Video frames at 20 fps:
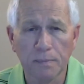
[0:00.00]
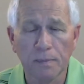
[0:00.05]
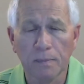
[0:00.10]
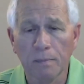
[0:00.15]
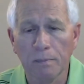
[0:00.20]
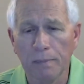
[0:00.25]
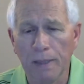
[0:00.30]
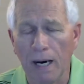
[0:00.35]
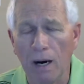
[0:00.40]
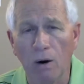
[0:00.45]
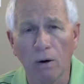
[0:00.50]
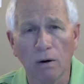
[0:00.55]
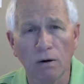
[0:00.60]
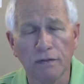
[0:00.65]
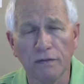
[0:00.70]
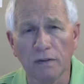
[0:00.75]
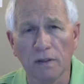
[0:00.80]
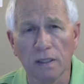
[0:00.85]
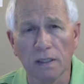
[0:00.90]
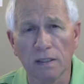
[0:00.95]

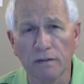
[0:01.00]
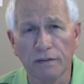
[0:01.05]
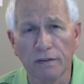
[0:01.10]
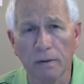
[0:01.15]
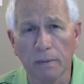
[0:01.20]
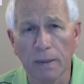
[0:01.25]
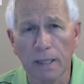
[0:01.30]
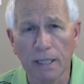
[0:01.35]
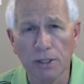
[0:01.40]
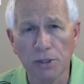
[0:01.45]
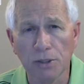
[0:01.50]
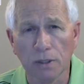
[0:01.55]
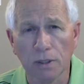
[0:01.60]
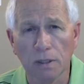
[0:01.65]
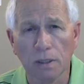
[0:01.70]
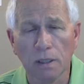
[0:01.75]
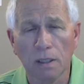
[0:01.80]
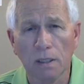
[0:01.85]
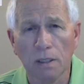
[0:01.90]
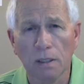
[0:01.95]
powerful information.
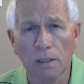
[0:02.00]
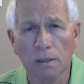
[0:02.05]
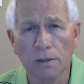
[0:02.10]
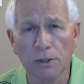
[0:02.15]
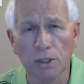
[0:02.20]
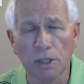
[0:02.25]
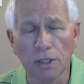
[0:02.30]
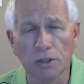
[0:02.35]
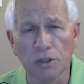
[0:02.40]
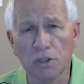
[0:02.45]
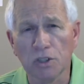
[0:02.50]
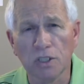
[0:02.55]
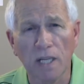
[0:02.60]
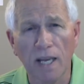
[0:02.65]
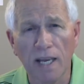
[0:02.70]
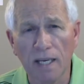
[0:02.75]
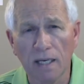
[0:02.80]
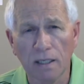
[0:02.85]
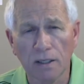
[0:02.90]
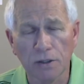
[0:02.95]
You can
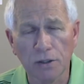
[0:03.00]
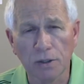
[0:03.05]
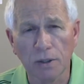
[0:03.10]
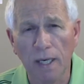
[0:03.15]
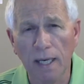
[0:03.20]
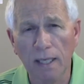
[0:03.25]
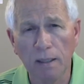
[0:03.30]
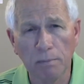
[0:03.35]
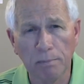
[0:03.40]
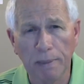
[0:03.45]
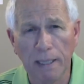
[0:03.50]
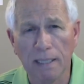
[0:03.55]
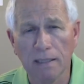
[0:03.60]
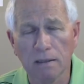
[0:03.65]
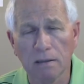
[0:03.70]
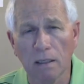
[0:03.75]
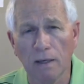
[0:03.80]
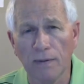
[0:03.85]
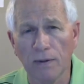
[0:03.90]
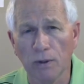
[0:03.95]
stay in a trade
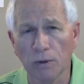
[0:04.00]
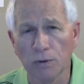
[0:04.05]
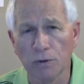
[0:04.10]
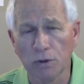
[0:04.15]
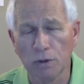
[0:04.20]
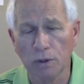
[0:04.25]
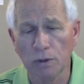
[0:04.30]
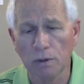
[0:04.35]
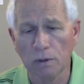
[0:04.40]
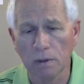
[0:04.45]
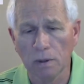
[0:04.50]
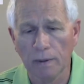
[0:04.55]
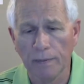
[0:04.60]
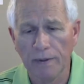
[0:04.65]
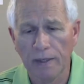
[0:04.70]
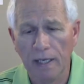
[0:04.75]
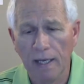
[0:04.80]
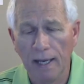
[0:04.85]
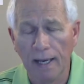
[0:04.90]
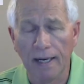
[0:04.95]
based on those two.
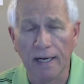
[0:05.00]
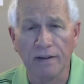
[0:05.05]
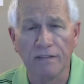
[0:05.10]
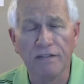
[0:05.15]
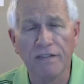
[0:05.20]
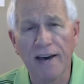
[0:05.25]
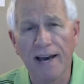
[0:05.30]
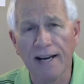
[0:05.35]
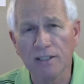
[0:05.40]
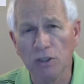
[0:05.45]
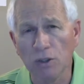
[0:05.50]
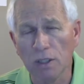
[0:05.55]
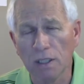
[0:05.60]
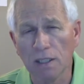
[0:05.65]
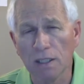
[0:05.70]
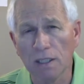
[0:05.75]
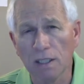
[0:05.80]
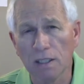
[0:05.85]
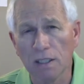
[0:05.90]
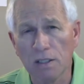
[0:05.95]
And in fact, you
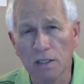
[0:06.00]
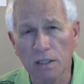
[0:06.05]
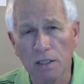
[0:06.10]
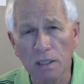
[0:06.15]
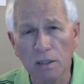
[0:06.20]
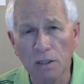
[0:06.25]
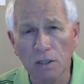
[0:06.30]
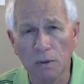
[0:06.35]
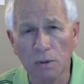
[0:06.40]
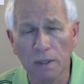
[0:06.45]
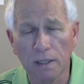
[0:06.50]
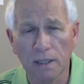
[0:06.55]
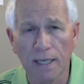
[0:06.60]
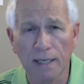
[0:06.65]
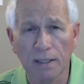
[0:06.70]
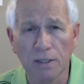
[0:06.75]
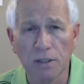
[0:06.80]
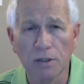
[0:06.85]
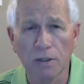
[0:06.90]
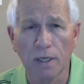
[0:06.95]
can continue in
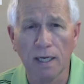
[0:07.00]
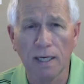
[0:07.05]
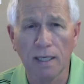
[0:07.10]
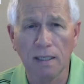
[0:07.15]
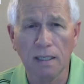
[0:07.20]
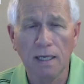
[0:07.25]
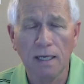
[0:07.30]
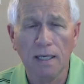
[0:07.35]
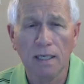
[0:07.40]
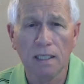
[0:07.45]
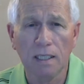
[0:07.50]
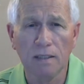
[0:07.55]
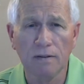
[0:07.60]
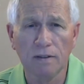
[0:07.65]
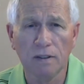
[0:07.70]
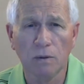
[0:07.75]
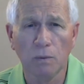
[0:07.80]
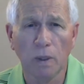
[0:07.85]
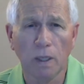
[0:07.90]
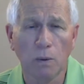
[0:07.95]
that trade
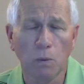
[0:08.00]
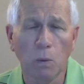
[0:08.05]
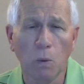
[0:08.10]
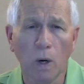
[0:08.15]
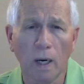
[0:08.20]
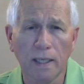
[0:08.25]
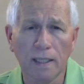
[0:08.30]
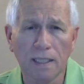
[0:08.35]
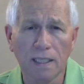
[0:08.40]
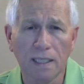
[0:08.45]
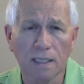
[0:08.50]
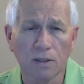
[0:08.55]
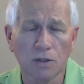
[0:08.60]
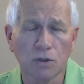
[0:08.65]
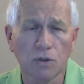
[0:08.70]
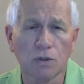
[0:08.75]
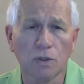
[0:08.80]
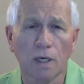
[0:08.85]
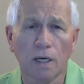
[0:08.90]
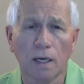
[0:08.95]
even when one
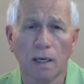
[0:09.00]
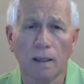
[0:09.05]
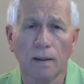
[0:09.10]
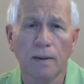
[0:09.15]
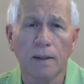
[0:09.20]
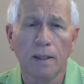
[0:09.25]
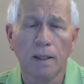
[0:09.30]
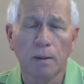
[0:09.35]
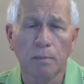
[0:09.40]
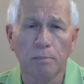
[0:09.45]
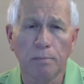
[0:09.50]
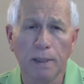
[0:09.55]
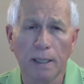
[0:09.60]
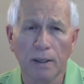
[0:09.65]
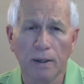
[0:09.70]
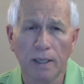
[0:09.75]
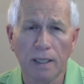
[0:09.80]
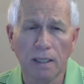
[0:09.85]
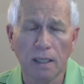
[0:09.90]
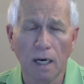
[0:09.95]
gets
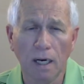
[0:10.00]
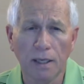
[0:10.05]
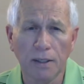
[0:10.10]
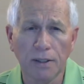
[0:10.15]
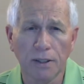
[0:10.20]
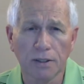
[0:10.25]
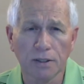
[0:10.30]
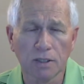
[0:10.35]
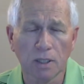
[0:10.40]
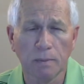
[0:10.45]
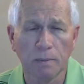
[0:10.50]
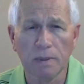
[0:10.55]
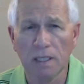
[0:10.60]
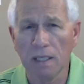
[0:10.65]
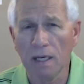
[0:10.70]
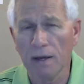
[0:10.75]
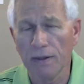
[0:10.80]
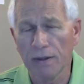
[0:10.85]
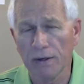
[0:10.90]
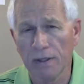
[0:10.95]
buried under some of
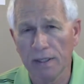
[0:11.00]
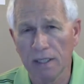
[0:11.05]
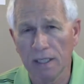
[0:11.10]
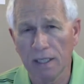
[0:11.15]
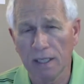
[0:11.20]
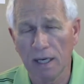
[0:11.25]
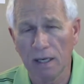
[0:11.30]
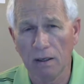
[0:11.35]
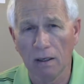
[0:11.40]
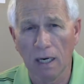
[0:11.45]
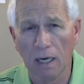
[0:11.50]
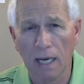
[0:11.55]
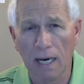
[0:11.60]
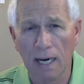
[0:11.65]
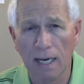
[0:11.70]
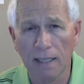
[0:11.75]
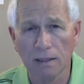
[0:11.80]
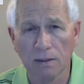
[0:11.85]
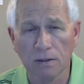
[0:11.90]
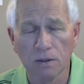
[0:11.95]
the other indicator
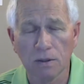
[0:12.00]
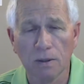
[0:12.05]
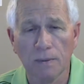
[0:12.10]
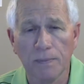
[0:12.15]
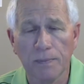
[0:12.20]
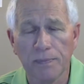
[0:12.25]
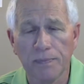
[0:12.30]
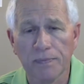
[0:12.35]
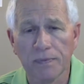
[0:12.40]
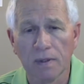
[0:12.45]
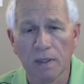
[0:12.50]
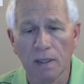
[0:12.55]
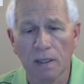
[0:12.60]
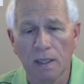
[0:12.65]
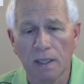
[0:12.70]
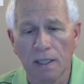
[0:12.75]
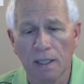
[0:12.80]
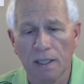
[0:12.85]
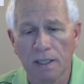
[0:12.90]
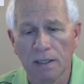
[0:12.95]
lines.
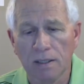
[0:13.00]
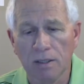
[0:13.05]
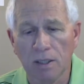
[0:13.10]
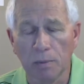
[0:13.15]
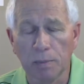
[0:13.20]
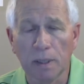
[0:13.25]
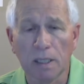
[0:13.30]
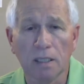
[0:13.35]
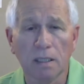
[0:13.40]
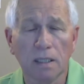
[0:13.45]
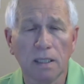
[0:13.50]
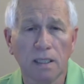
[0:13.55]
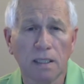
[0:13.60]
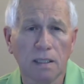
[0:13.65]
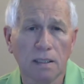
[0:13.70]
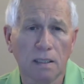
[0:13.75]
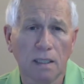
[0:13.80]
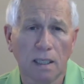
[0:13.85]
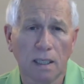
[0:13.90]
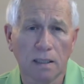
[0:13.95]

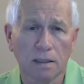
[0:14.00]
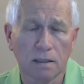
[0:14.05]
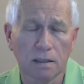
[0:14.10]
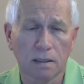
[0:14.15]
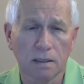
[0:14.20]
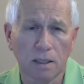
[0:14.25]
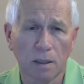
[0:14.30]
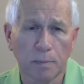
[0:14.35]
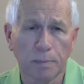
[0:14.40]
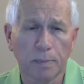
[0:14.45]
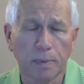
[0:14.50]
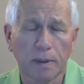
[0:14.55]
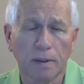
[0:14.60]
Typically, zip,